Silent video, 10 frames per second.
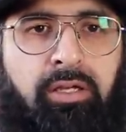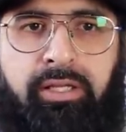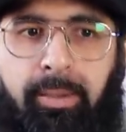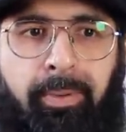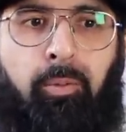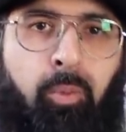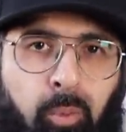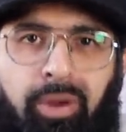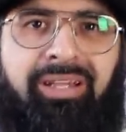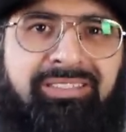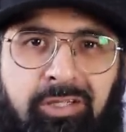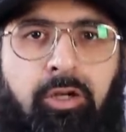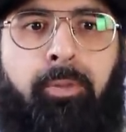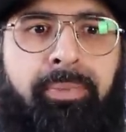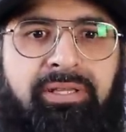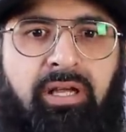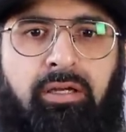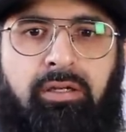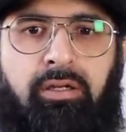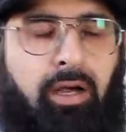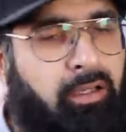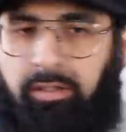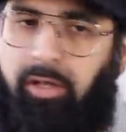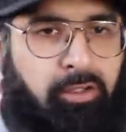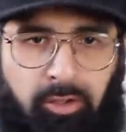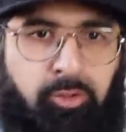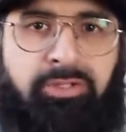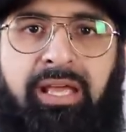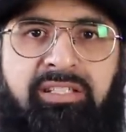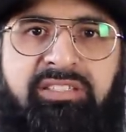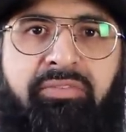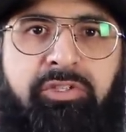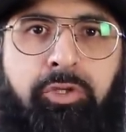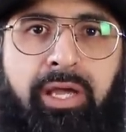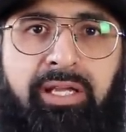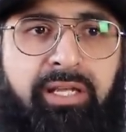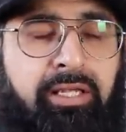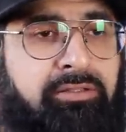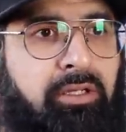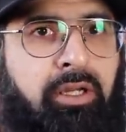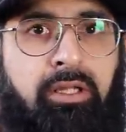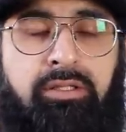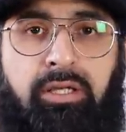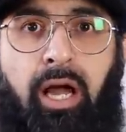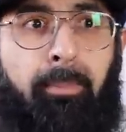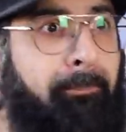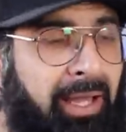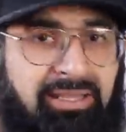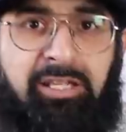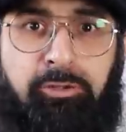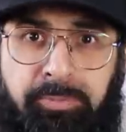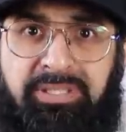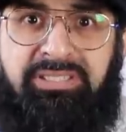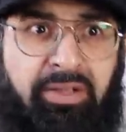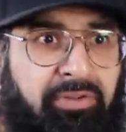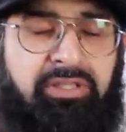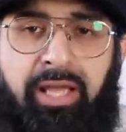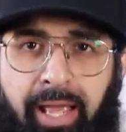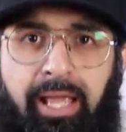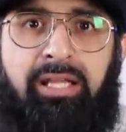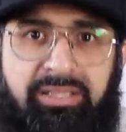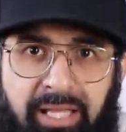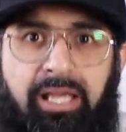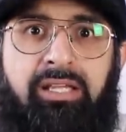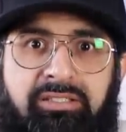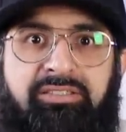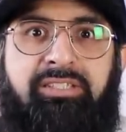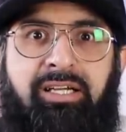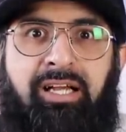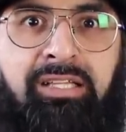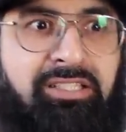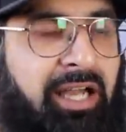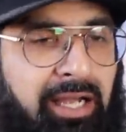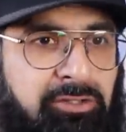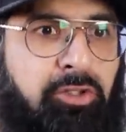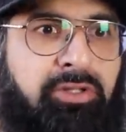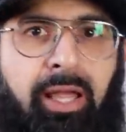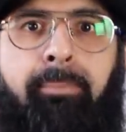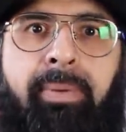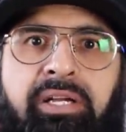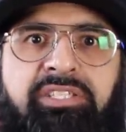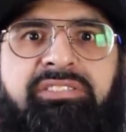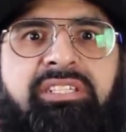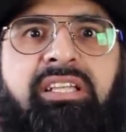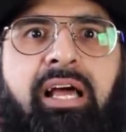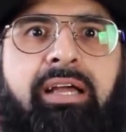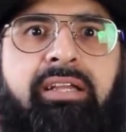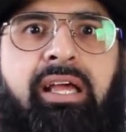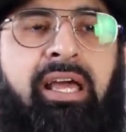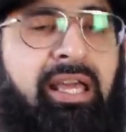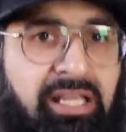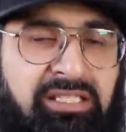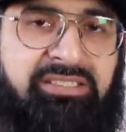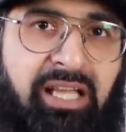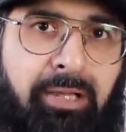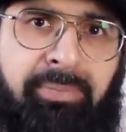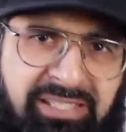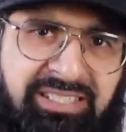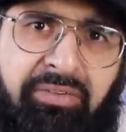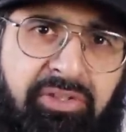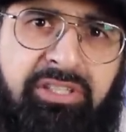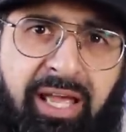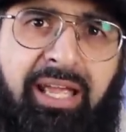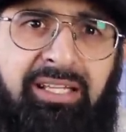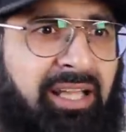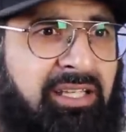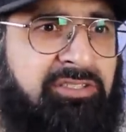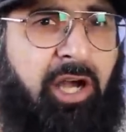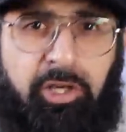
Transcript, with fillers: Yeah, but when is it gonna be done? I, it could take seven to eight days. The guy, man, tells me seven to eight days. The guy is on the emergency line. He's telling me seven to eight days.